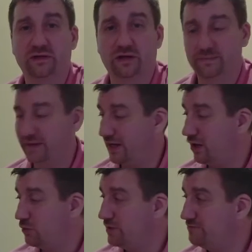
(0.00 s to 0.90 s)
about
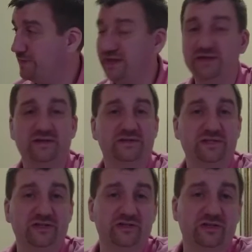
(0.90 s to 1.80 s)
how we've made a
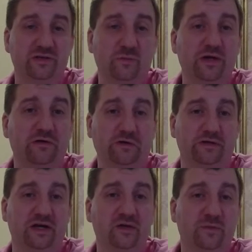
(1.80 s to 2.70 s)
decision that we are
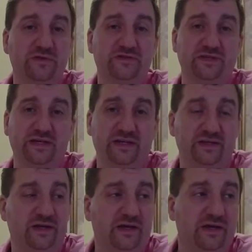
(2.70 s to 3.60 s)
done with sin.
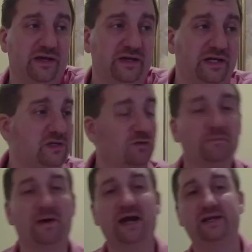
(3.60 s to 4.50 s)
And he's
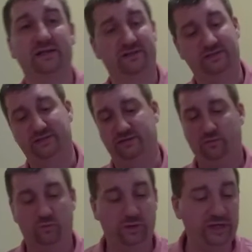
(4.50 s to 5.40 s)
reminded us that
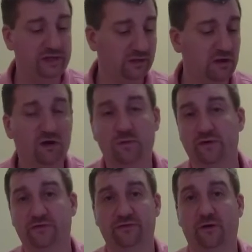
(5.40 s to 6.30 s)
we, along
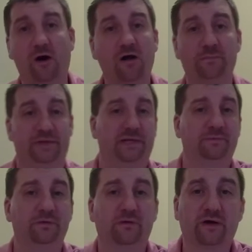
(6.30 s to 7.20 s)
with all
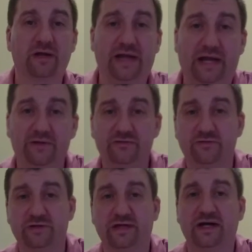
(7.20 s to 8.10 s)
people, are going to answer
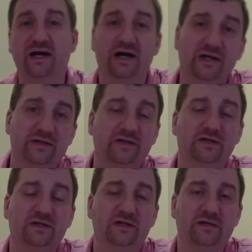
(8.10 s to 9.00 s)
to God
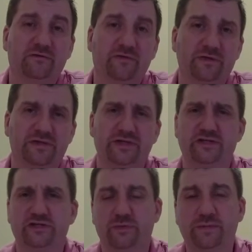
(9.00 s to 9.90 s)
for the
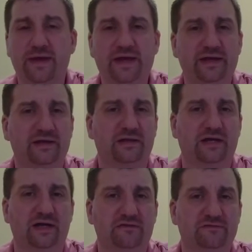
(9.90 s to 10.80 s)
decisions that we make in
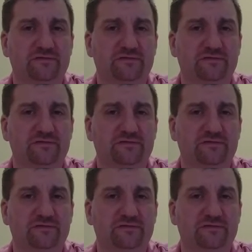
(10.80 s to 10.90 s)
life.